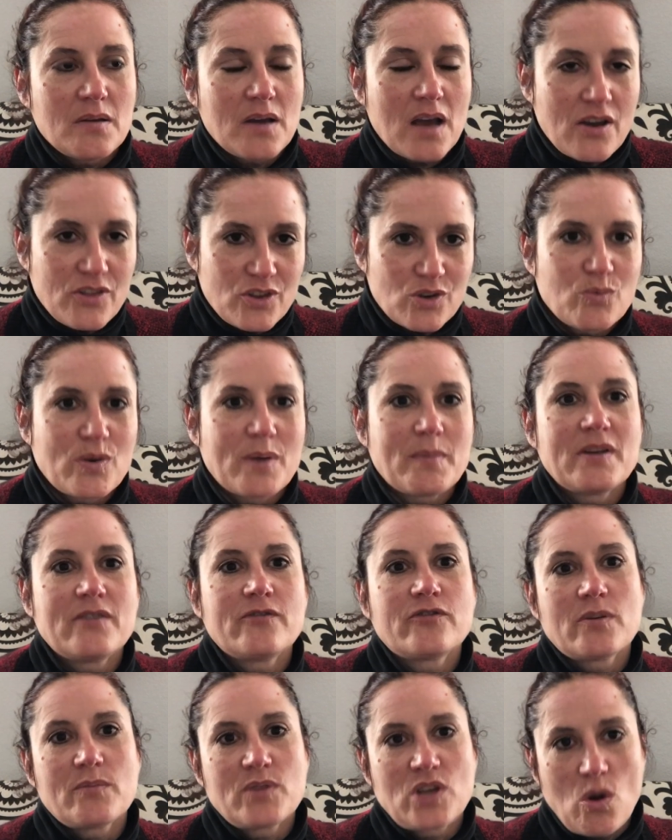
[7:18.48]
other women
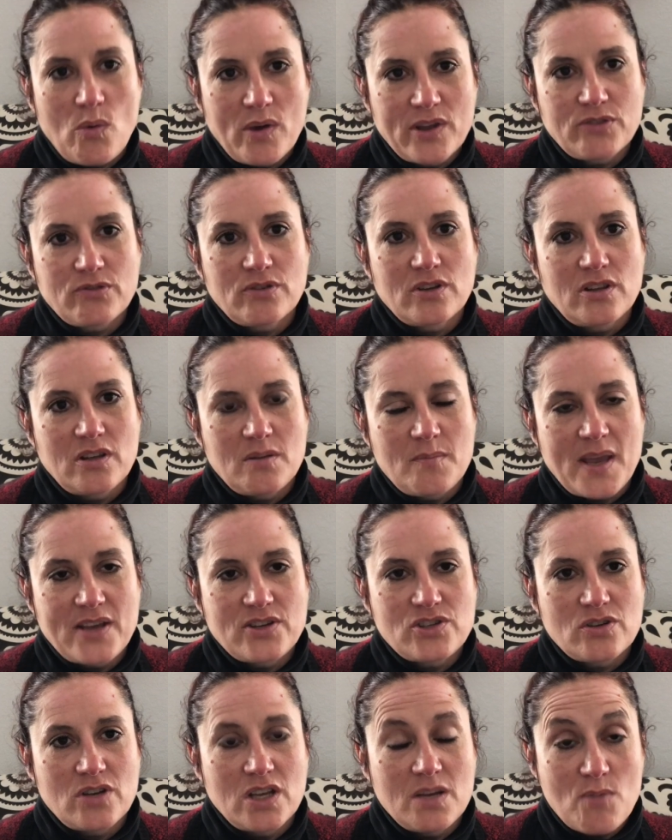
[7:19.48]
from going through the
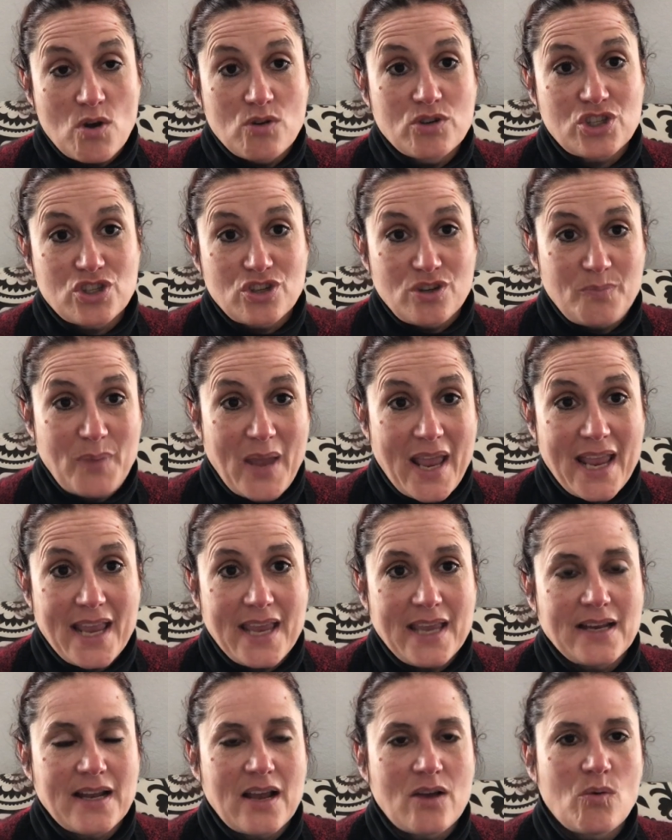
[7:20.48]
emotional
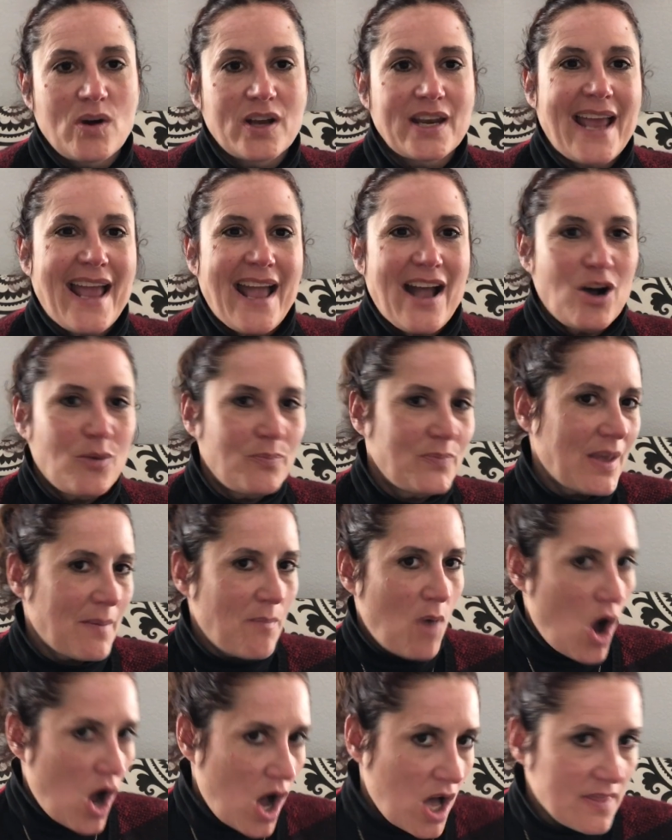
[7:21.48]
pain. I want to help them
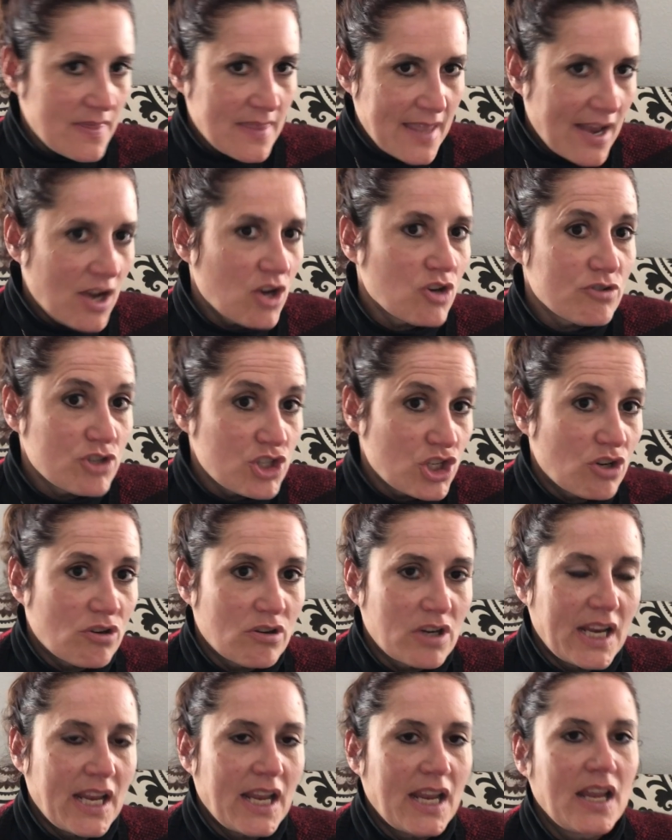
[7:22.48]
on their
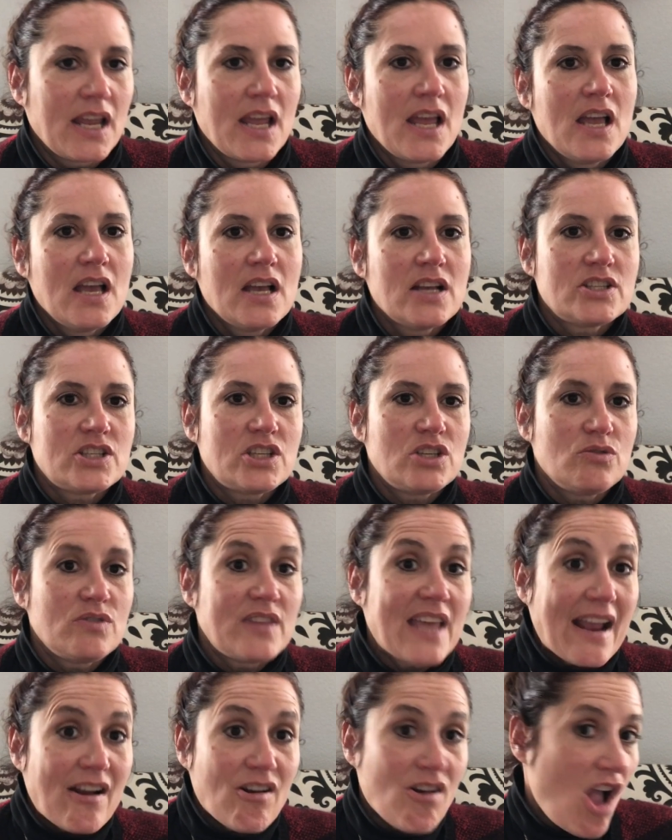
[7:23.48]
journey to
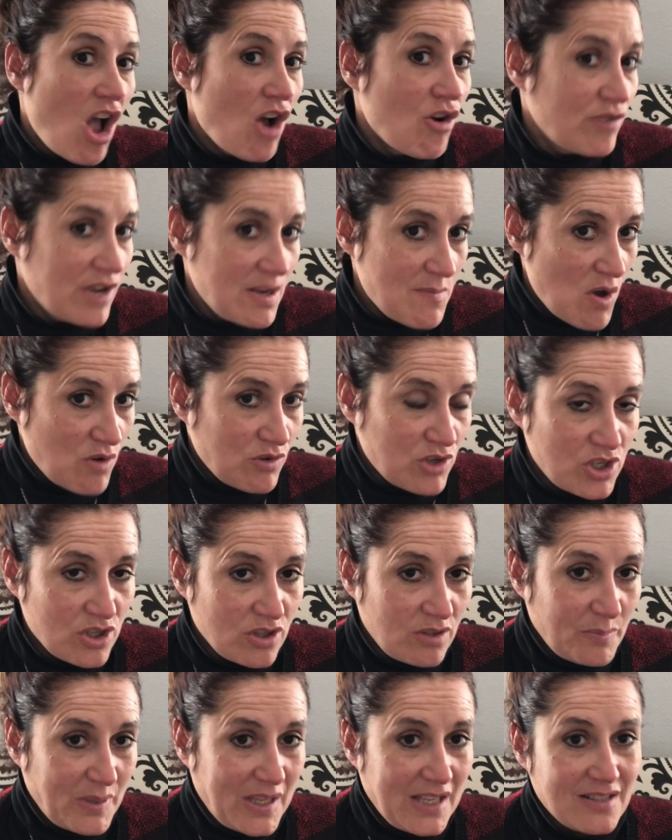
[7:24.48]
their own
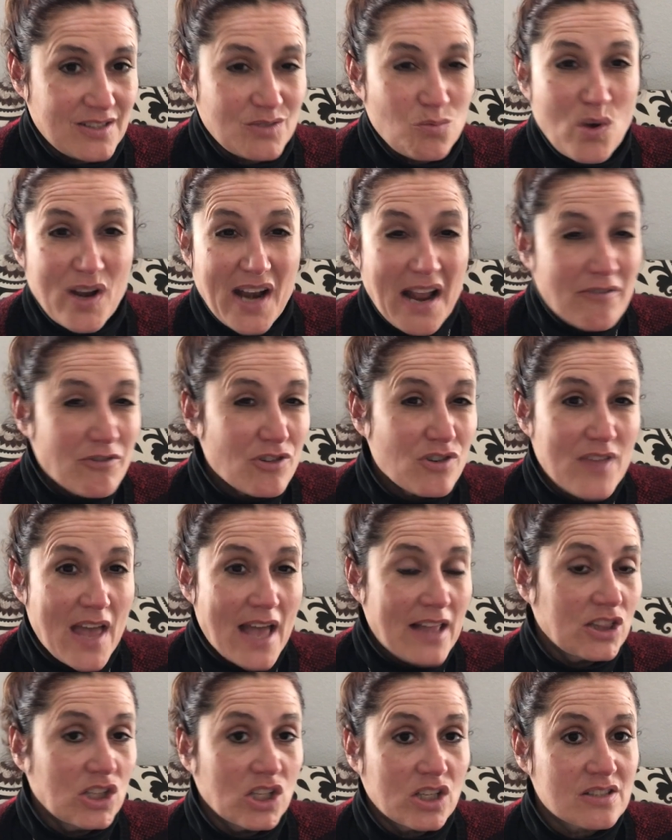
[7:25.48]
emotional peace, whatever
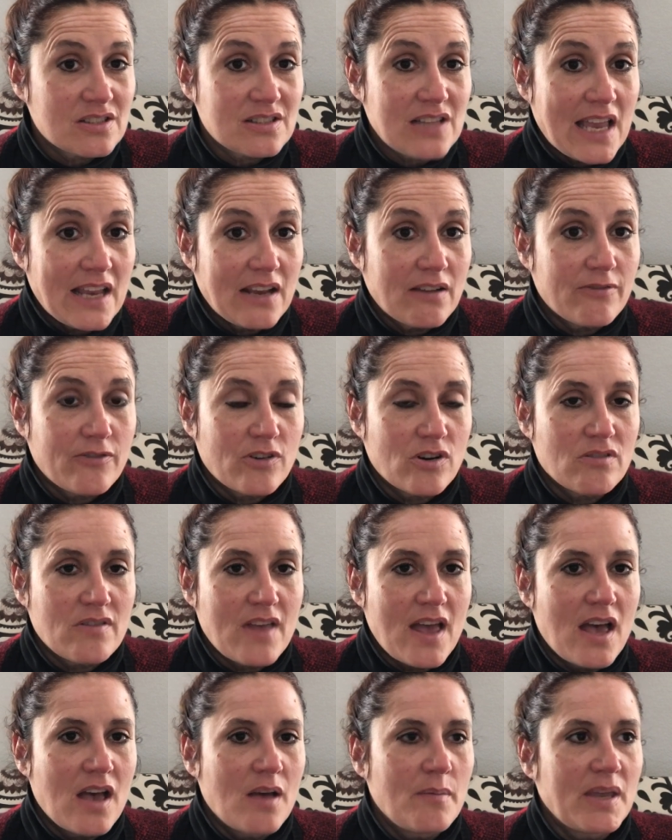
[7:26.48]
that looks like for
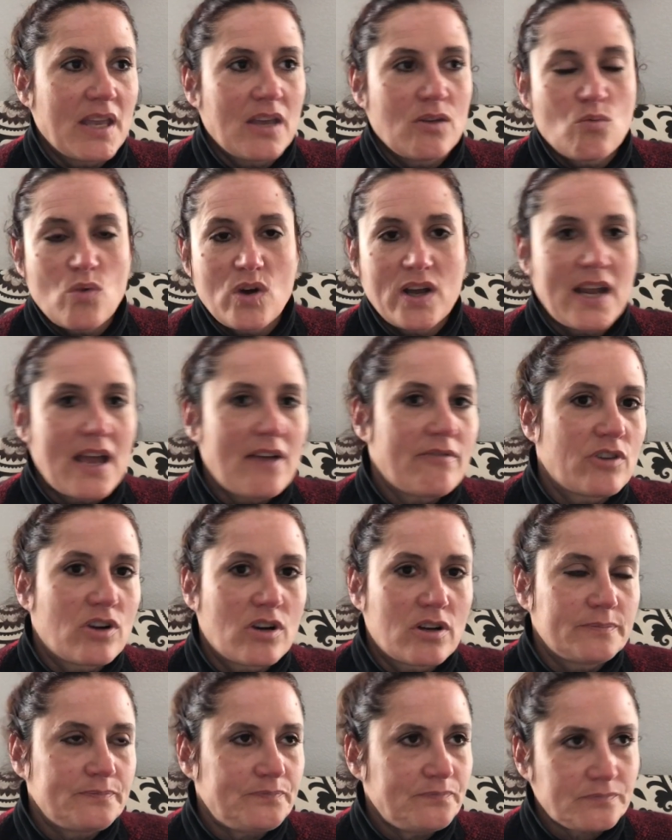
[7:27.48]
them in
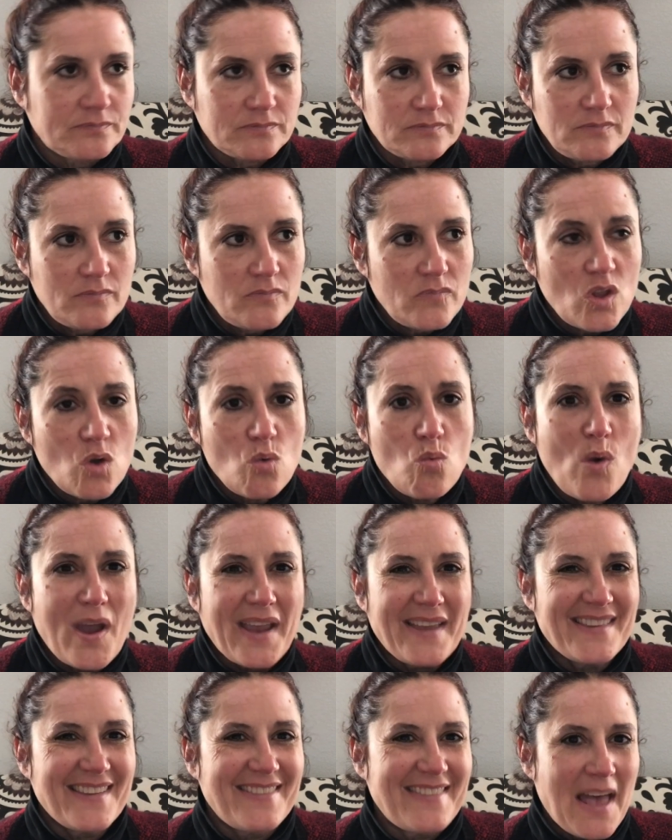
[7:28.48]
whatever
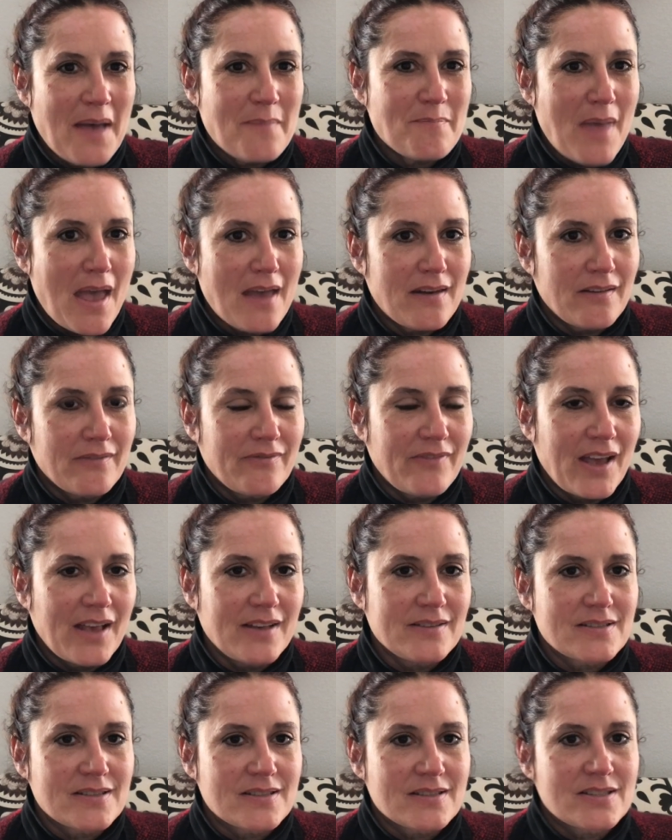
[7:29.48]
way that
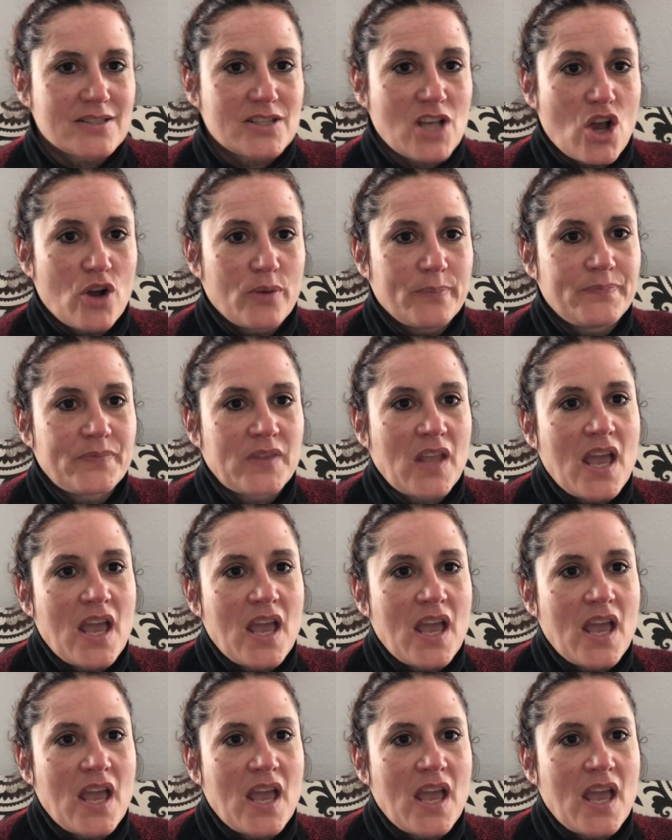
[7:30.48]
manifests. So